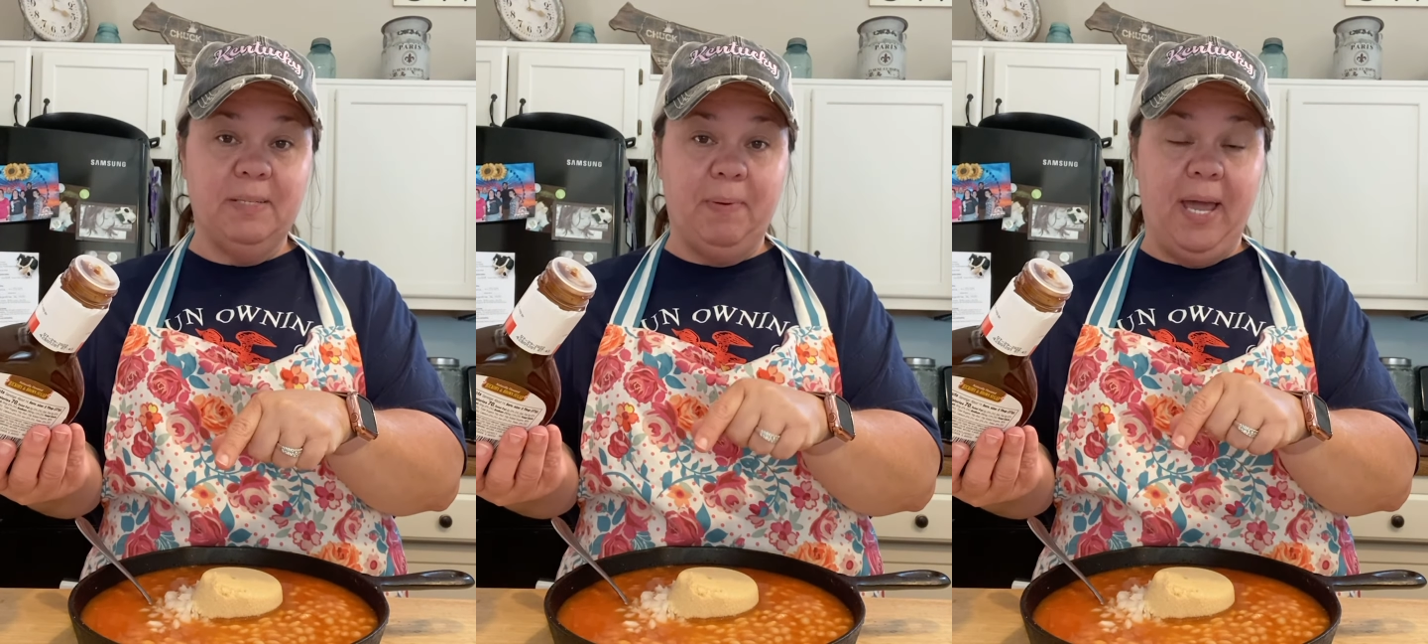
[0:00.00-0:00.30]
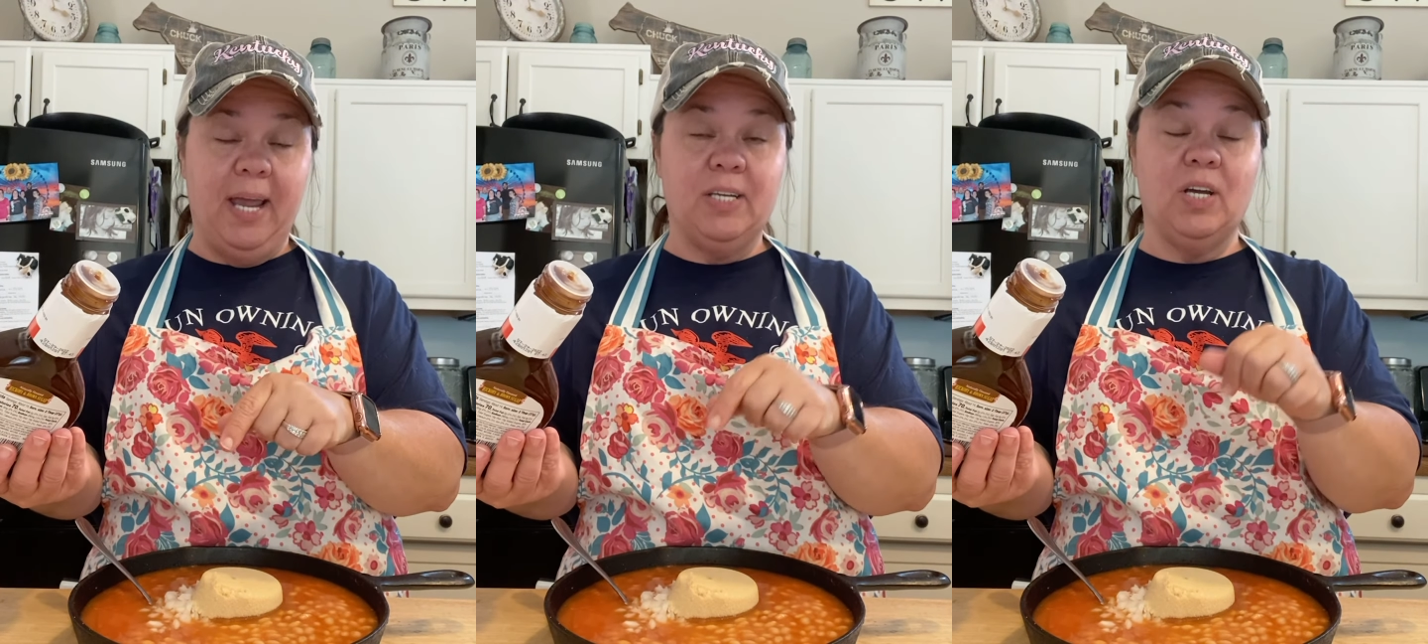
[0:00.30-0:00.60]

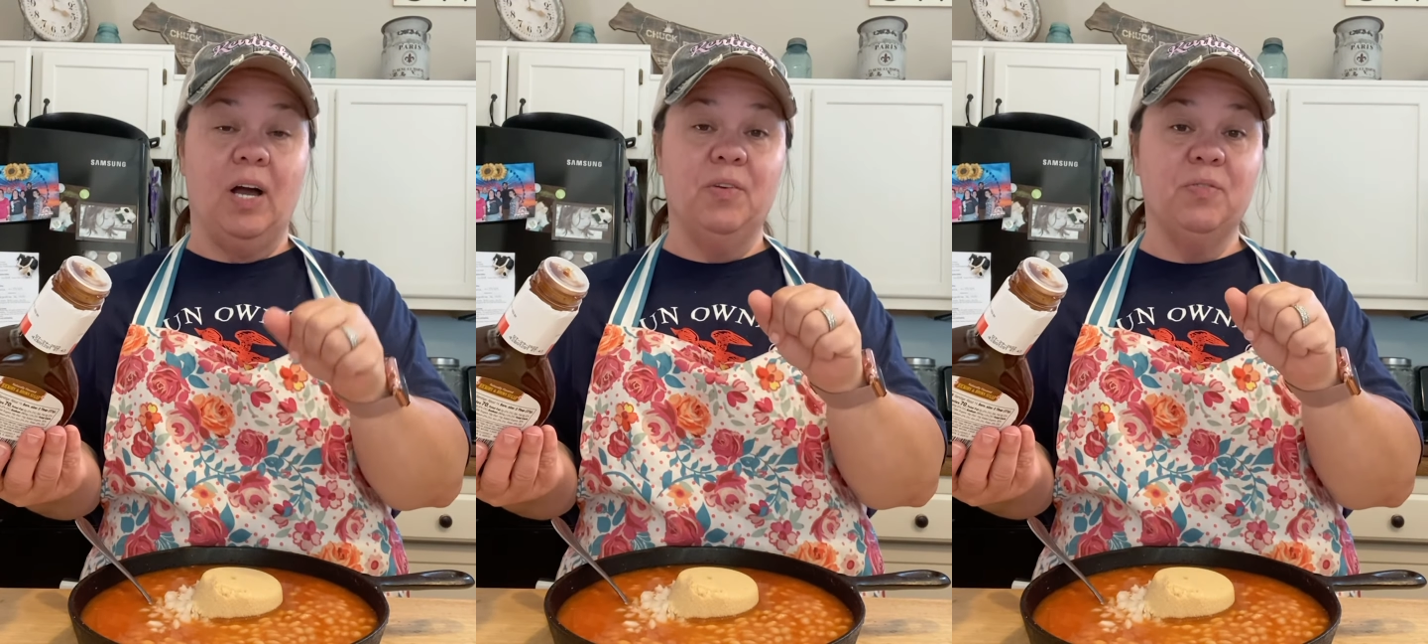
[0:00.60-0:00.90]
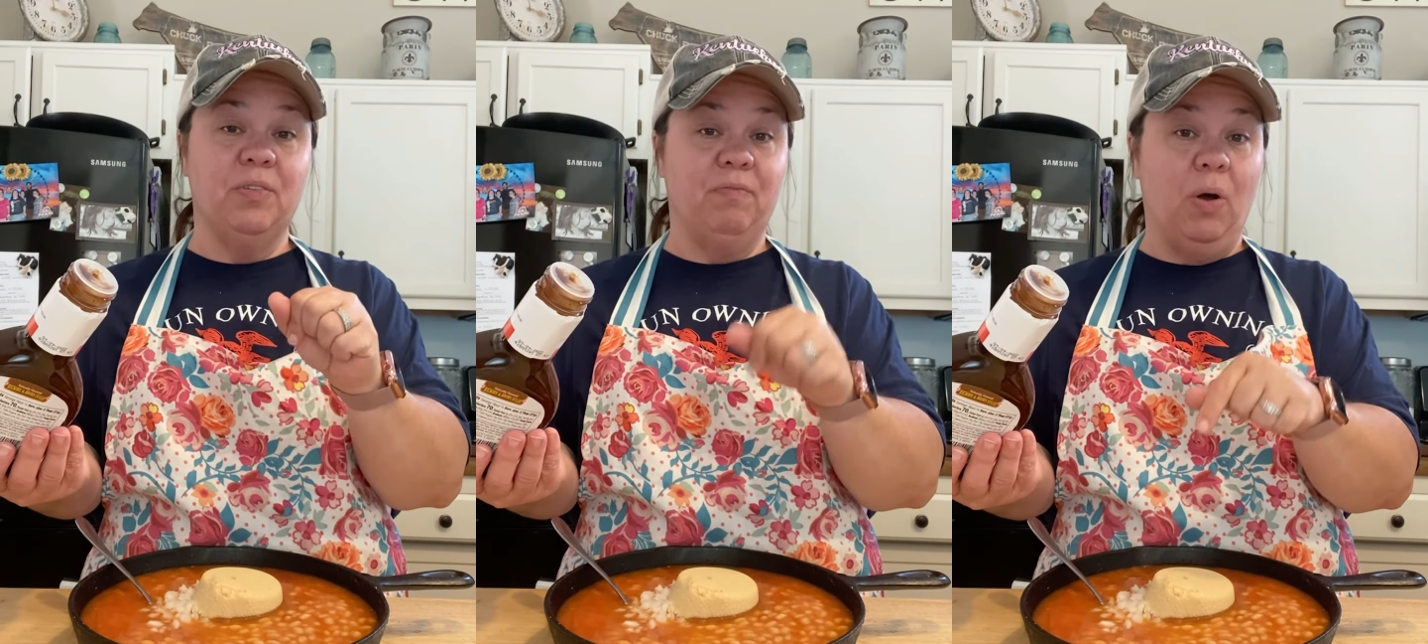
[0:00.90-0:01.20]
page, under
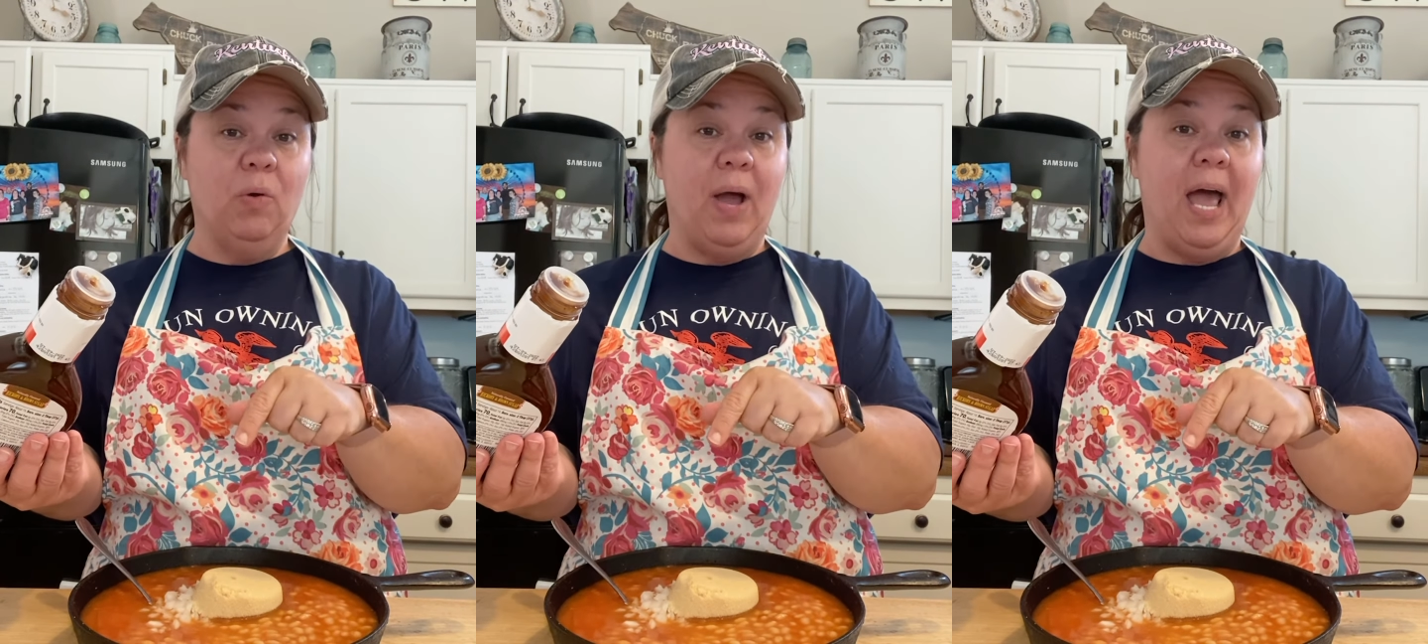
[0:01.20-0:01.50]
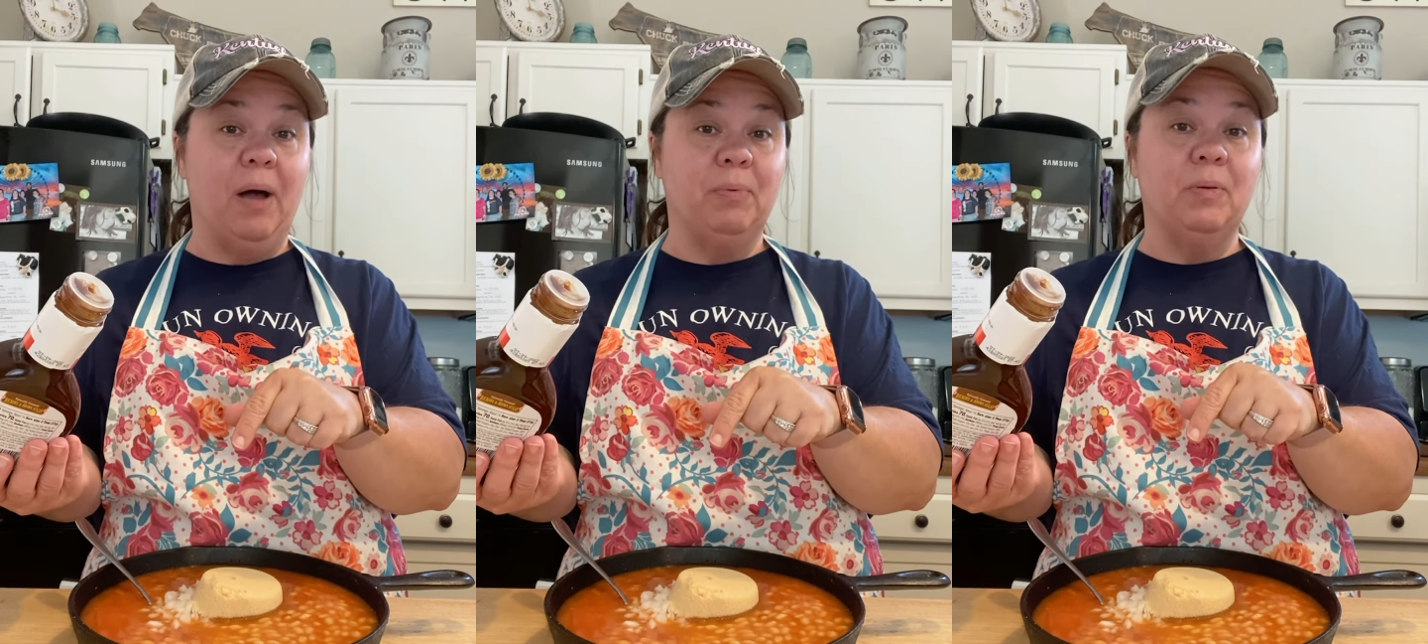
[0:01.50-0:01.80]
the photo
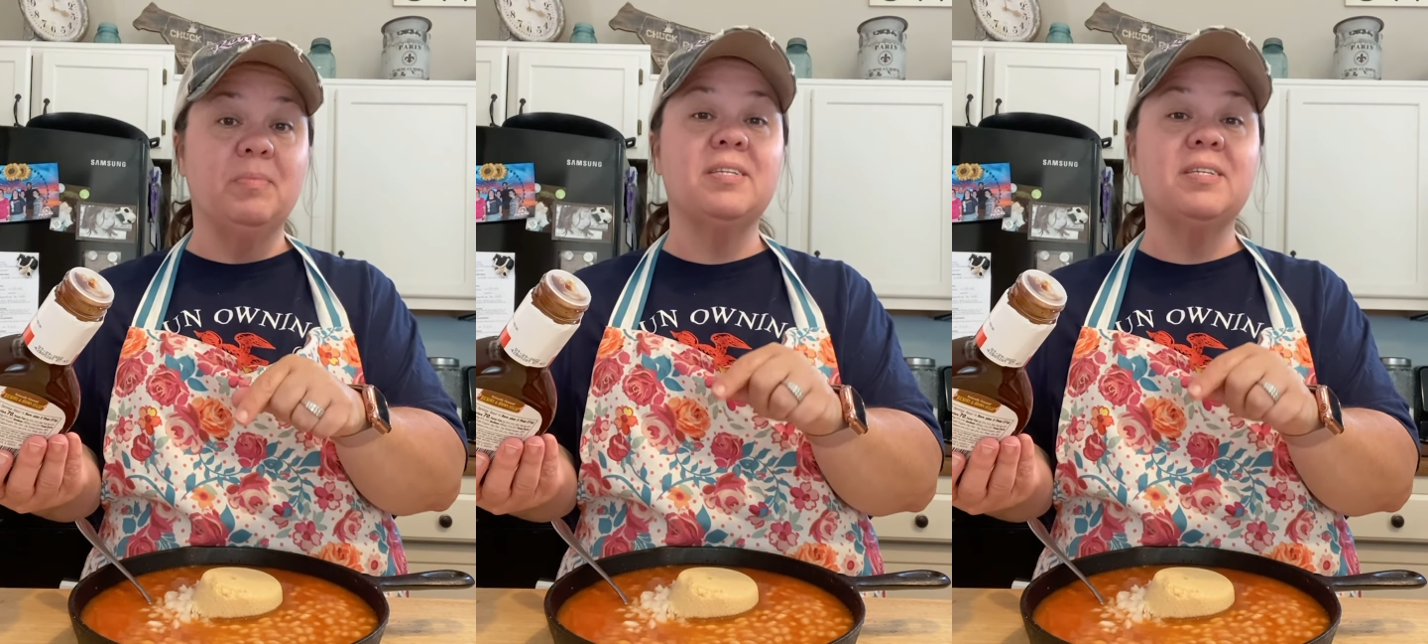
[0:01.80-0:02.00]
albums